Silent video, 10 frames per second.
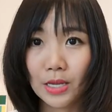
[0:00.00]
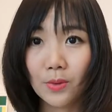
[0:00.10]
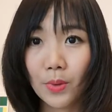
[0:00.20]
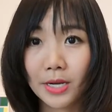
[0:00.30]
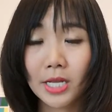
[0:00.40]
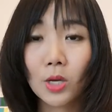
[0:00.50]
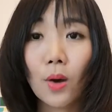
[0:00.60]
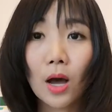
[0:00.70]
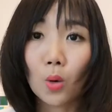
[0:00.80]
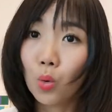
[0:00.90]
whether you
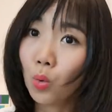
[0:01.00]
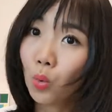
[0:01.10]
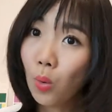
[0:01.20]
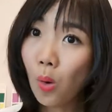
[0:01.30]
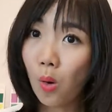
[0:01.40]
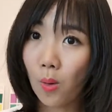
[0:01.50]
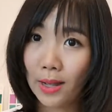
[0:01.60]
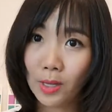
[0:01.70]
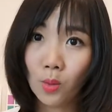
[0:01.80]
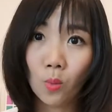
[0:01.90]
are cool or are
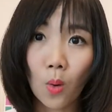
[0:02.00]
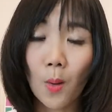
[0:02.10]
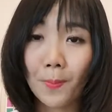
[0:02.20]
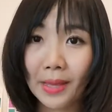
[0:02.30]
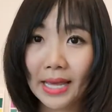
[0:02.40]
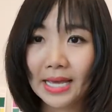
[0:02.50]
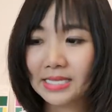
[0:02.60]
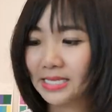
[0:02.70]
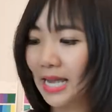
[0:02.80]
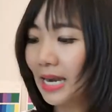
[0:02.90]
you warm, because
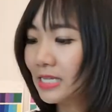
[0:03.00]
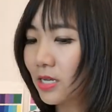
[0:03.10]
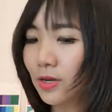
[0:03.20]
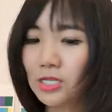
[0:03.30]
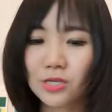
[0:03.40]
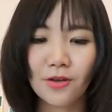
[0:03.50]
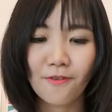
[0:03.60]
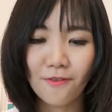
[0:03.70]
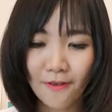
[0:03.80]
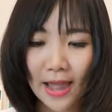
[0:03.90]
that is going to
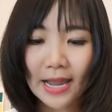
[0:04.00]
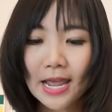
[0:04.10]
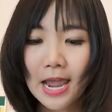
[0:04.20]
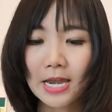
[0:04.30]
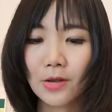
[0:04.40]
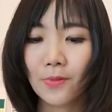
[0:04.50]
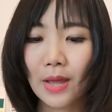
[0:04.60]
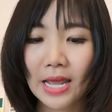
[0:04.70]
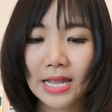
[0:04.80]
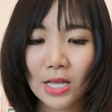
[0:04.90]
affect the
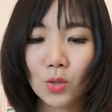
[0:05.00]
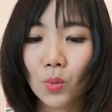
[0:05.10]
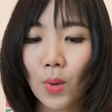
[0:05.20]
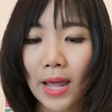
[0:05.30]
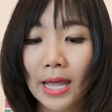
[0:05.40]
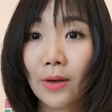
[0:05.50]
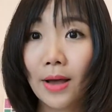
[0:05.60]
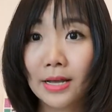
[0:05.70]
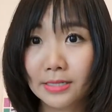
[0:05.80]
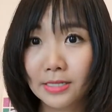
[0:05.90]
way that you wear your
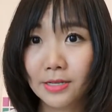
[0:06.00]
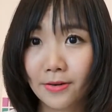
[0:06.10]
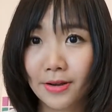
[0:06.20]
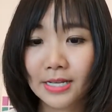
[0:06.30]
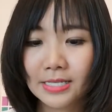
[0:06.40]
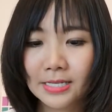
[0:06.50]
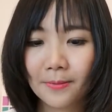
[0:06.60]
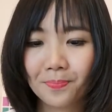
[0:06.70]
accessories.